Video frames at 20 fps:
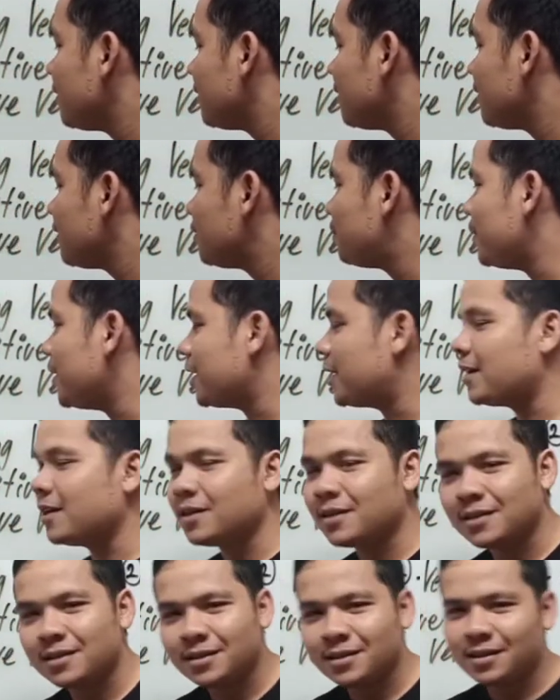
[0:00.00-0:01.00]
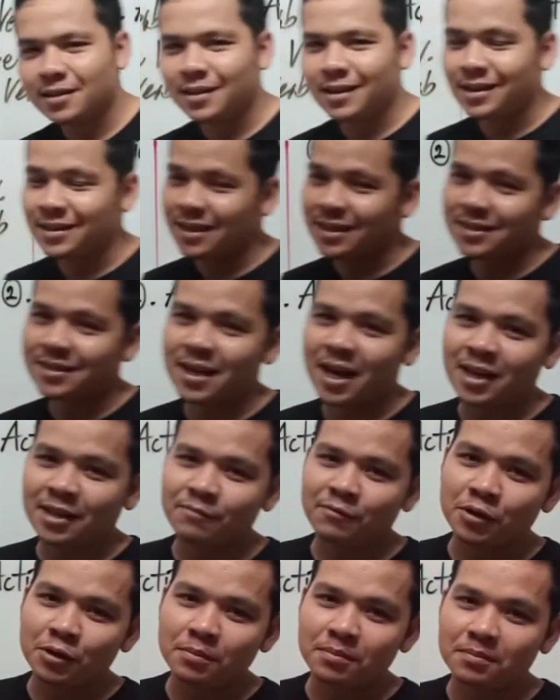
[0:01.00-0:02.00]
speak. Is it start
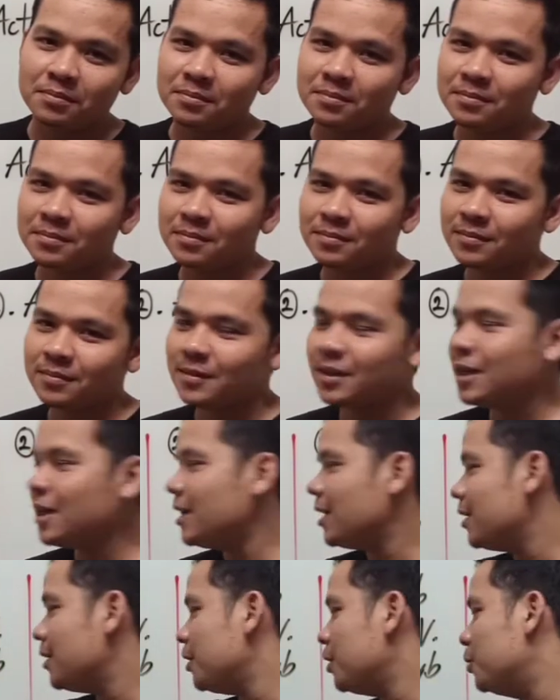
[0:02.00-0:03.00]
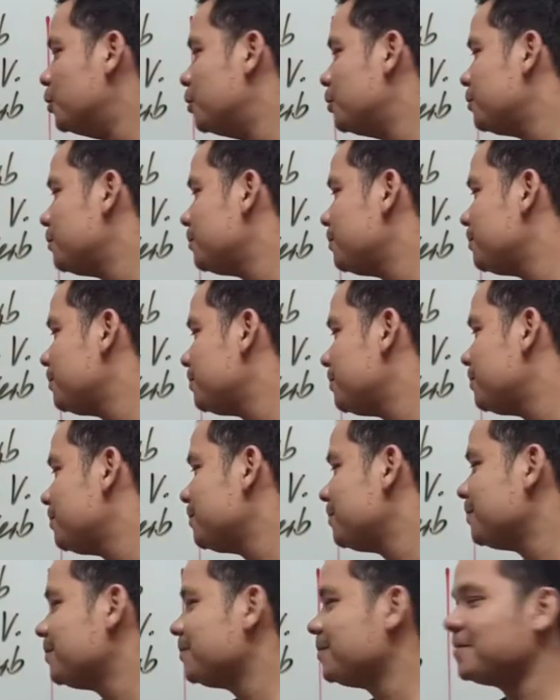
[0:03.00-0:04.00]
verb? No.
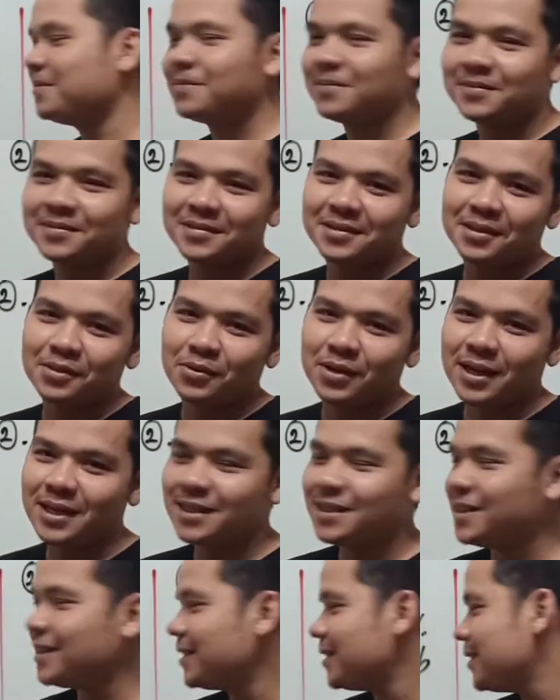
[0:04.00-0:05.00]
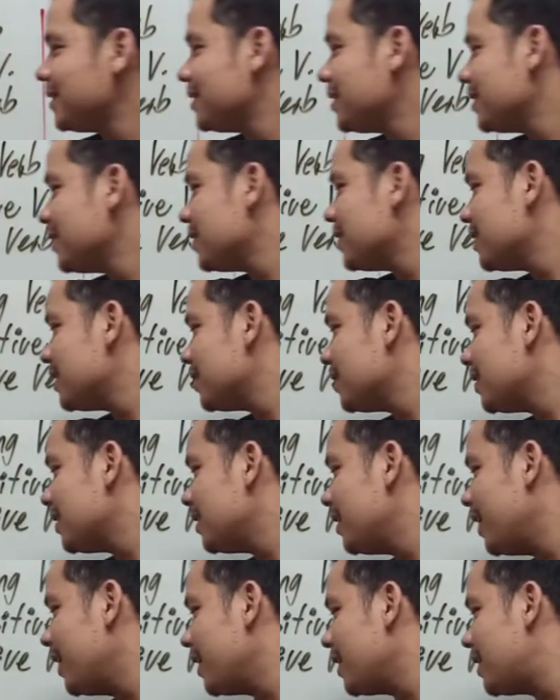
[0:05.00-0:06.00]
Right?
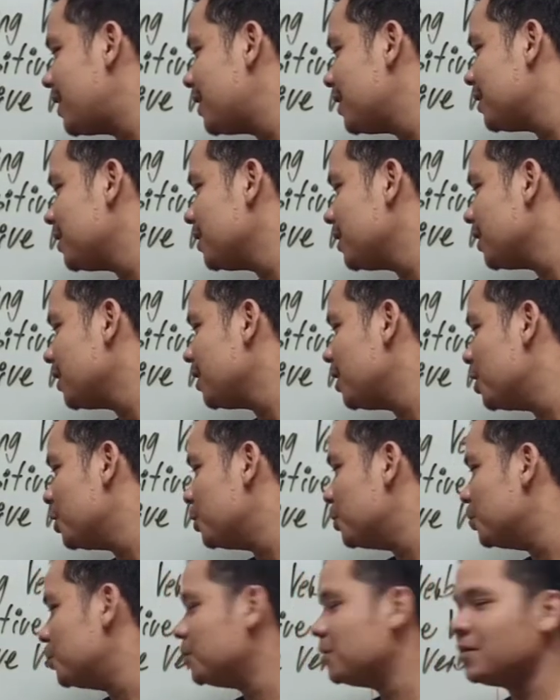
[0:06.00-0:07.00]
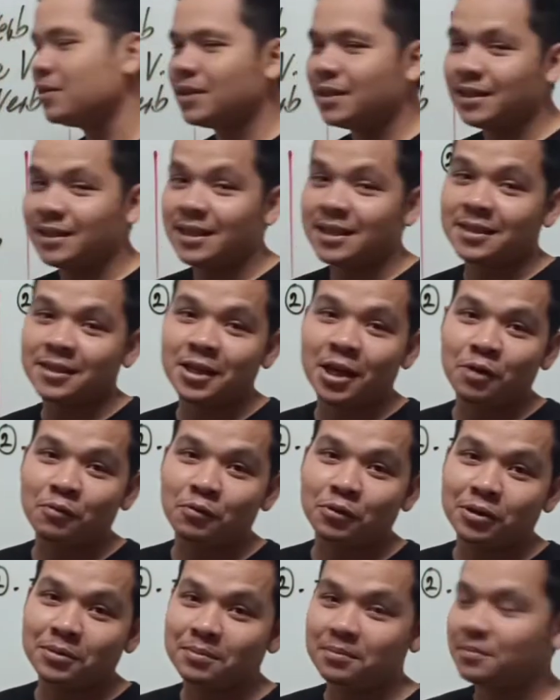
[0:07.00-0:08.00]
Like go. Is it start
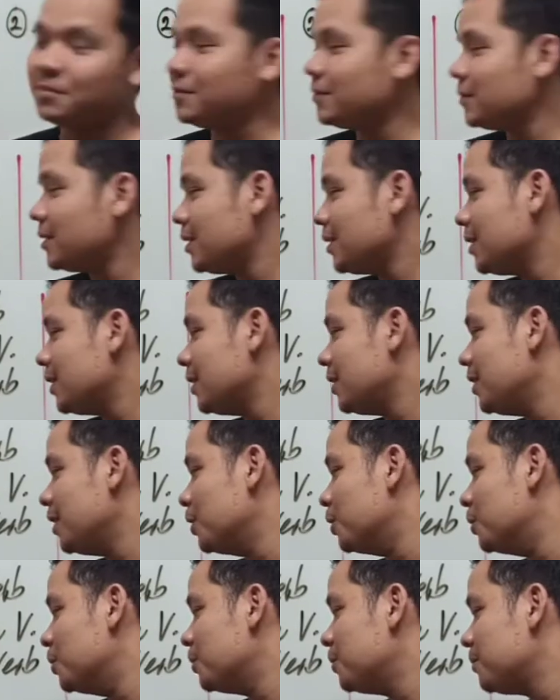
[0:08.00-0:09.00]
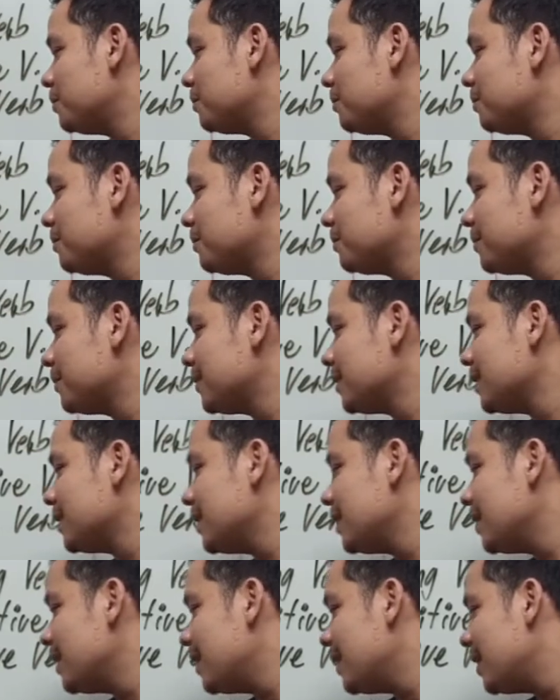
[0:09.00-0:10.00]
verb? No.
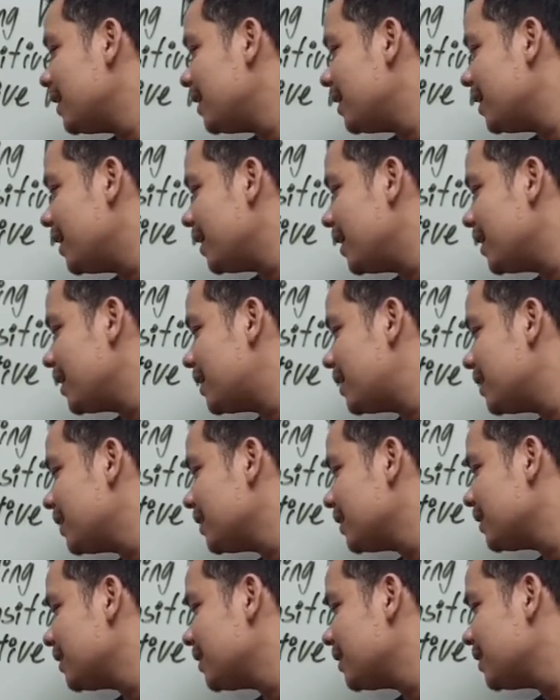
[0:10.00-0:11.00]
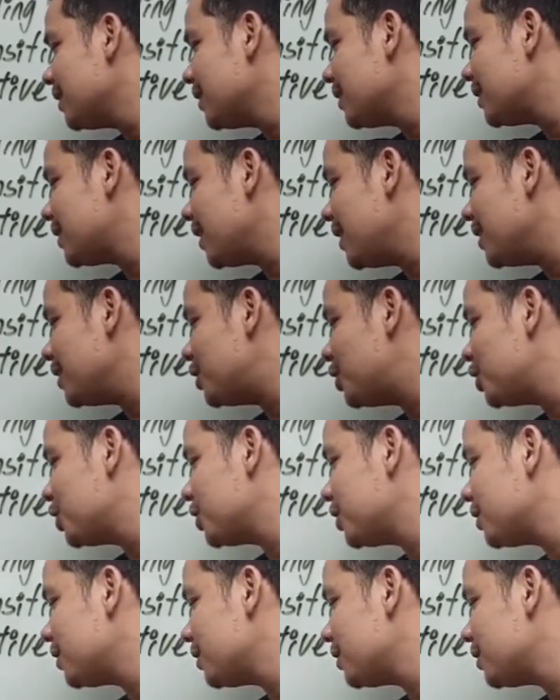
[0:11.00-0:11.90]
Like teach.